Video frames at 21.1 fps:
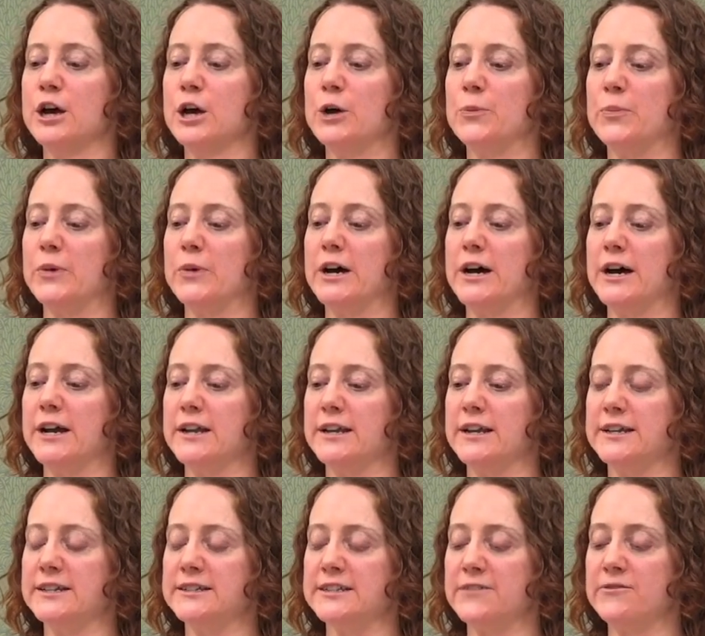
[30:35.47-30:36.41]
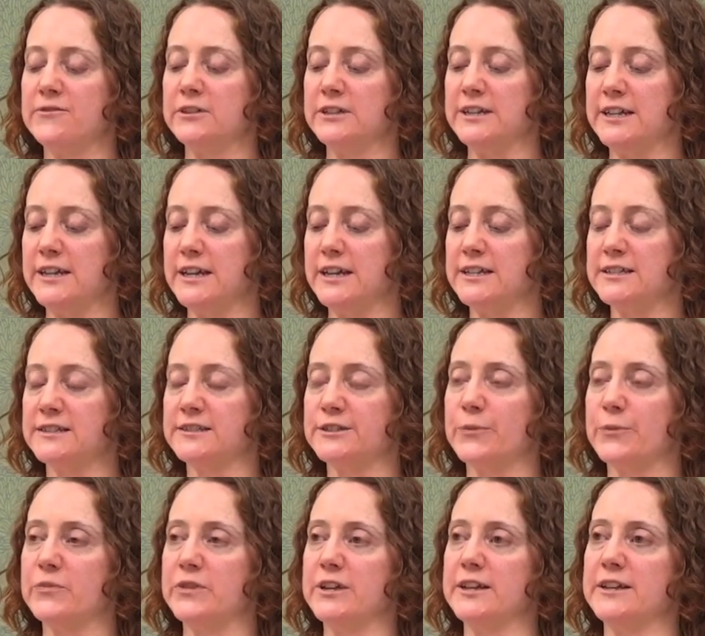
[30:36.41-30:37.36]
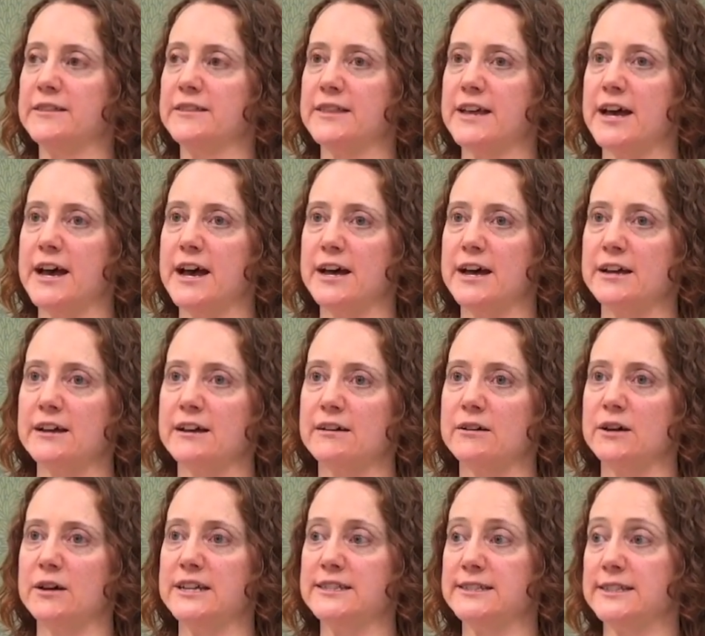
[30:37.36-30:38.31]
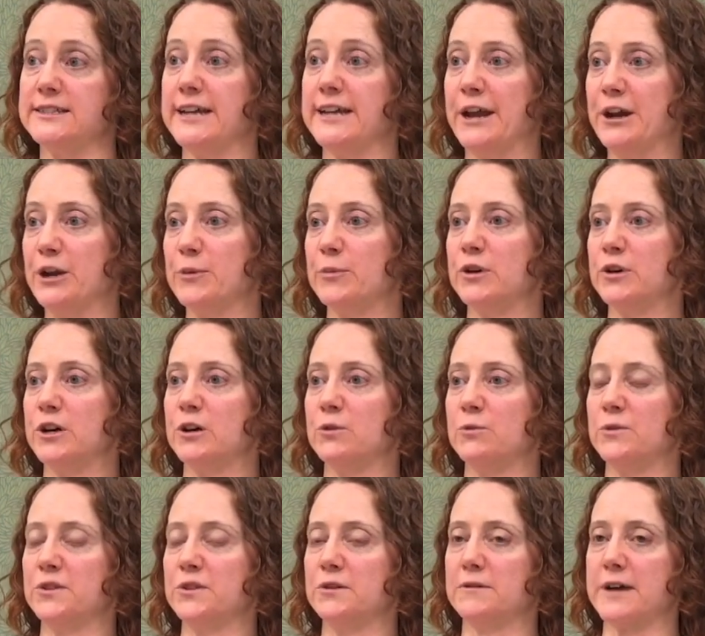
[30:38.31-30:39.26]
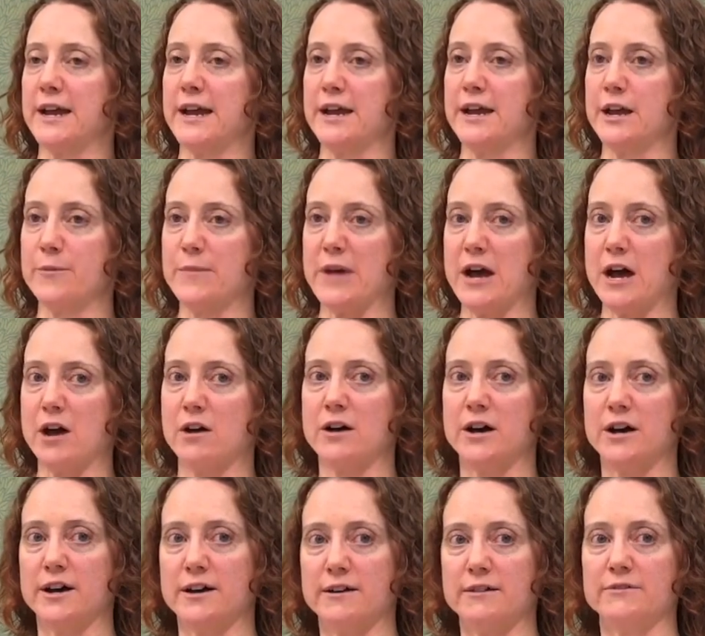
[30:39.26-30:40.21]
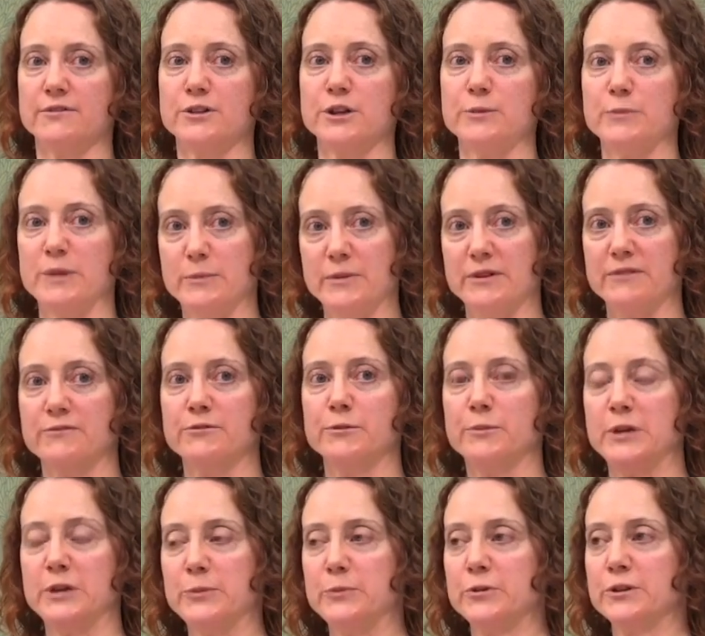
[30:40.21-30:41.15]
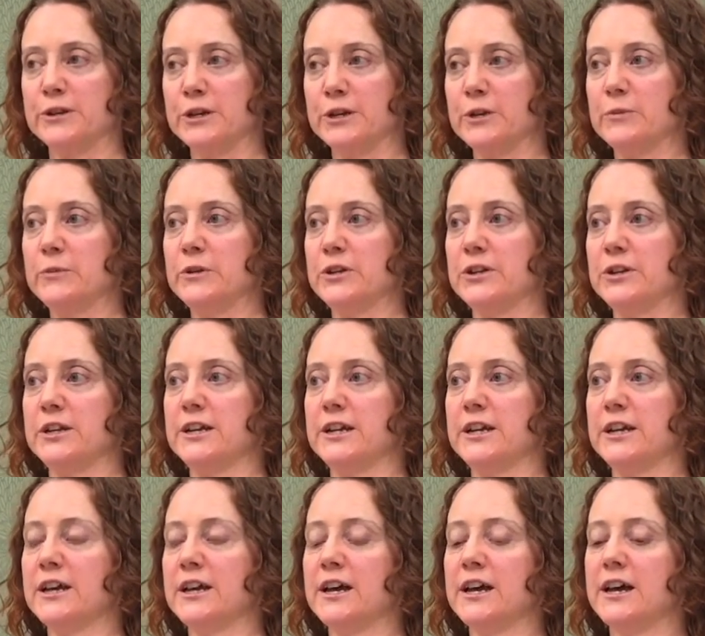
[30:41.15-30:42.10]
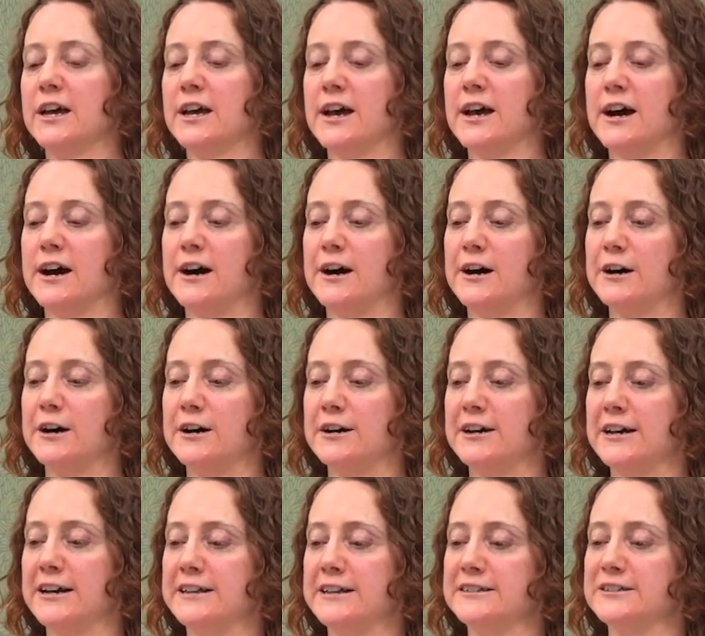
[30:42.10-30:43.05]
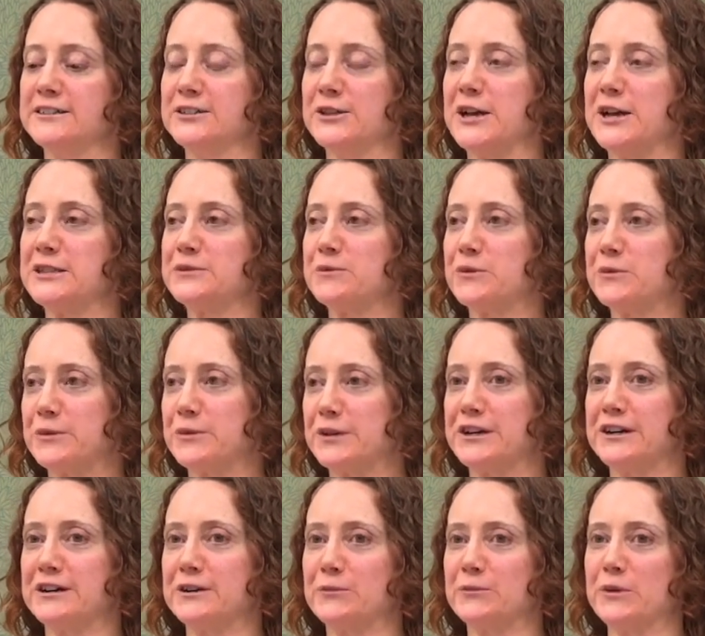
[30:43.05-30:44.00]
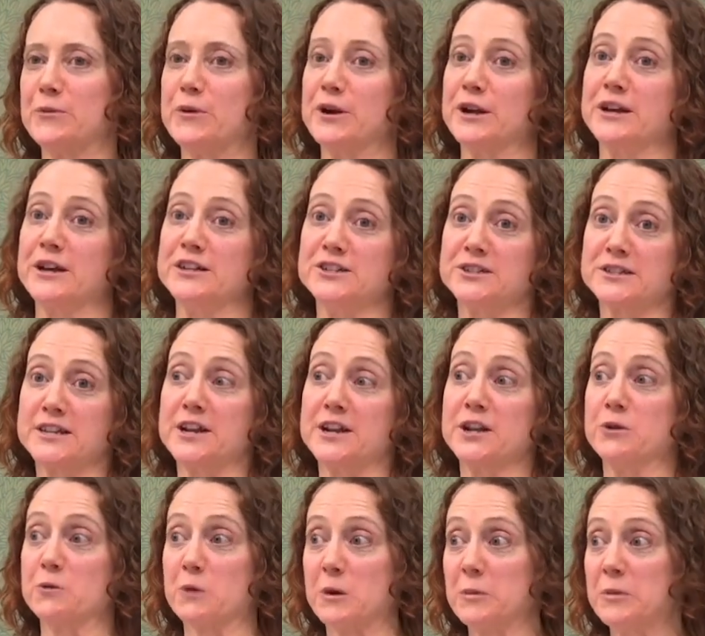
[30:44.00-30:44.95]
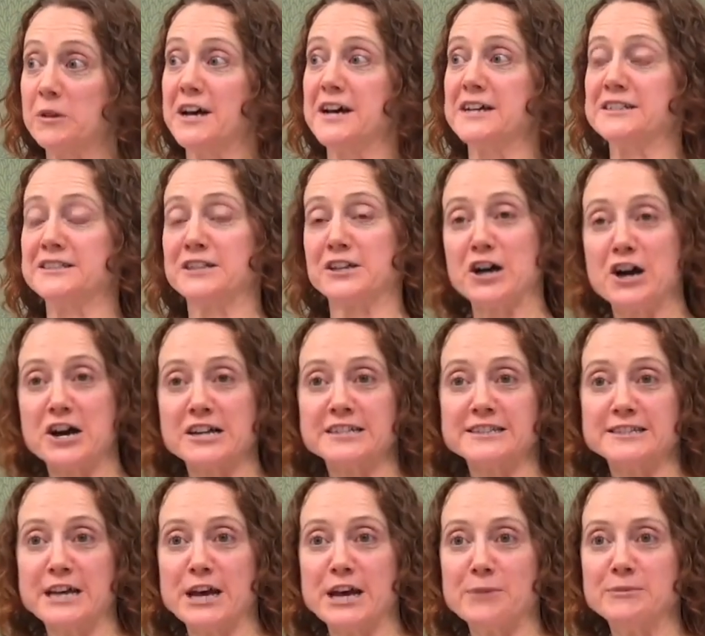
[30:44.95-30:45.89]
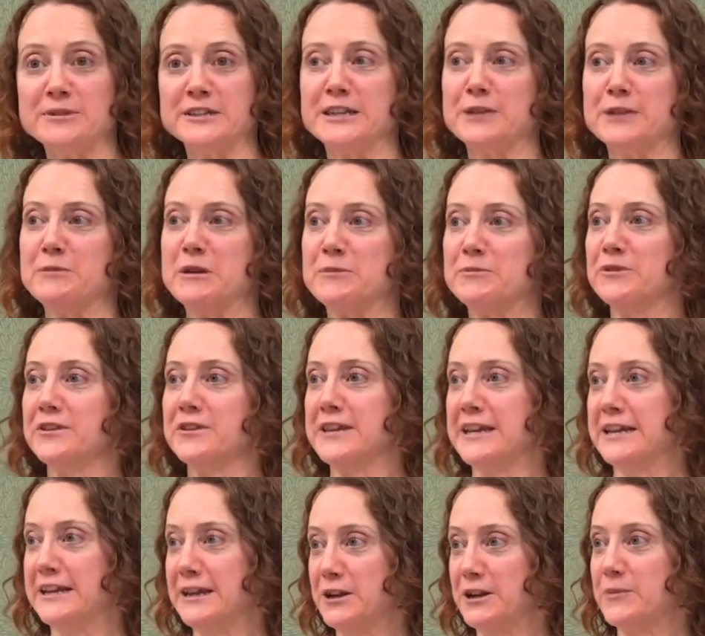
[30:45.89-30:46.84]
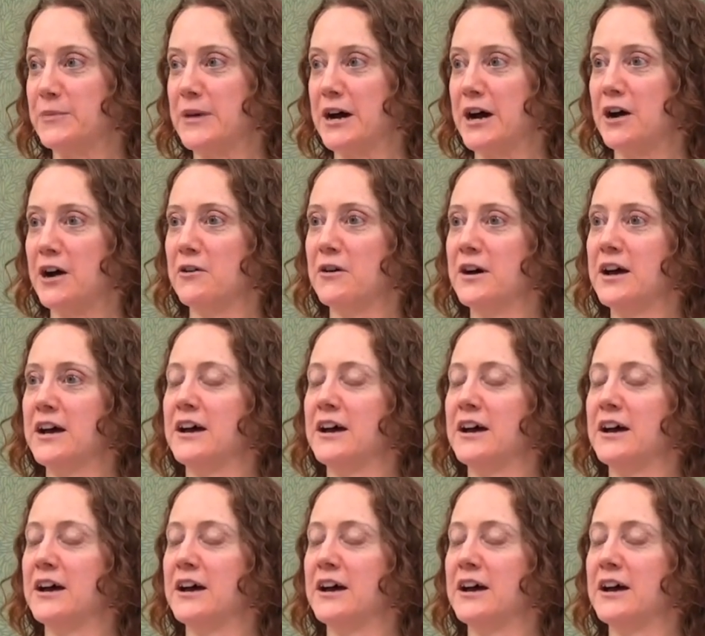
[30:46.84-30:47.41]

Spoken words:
but it definitely is something that is attainable with the right amount of commitment from people in the community. And so that's what we want to just kind of normalize the concept and get people thinking about